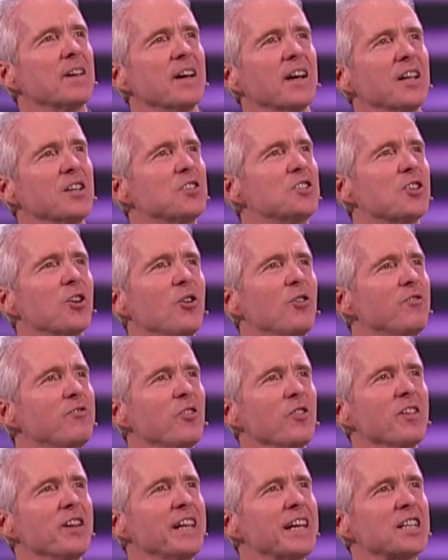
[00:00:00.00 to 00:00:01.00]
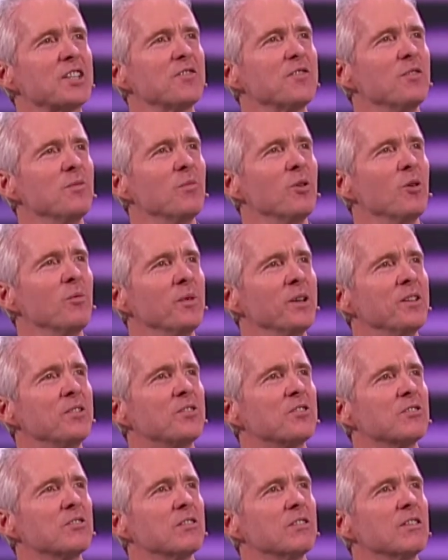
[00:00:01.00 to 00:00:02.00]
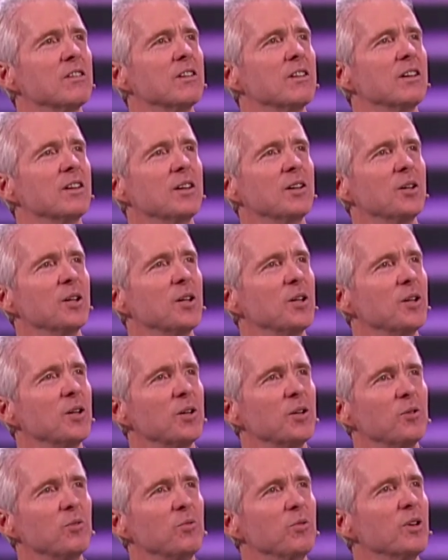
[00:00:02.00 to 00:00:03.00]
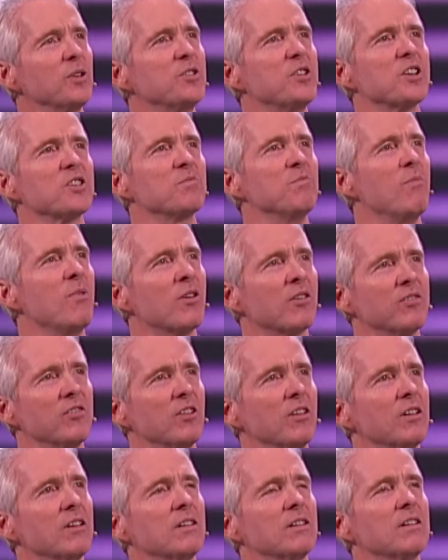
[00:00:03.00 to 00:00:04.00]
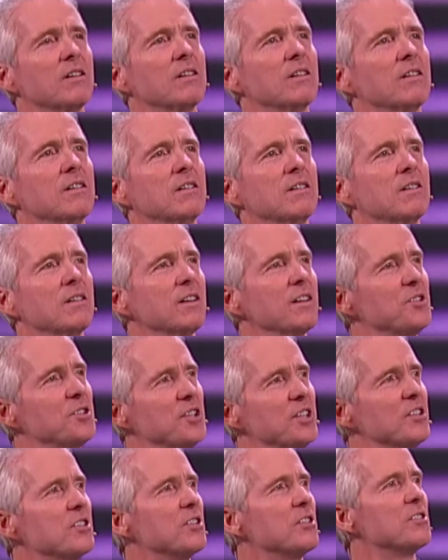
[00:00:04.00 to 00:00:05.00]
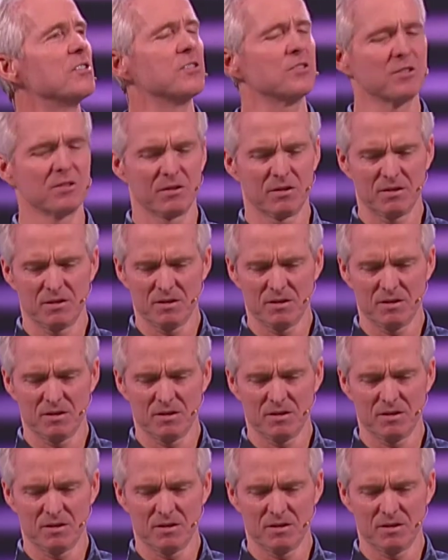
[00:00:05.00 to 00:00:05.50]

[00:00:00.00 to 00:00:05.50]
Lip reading: And so for the next few moments, we'll just marvel at Jesus.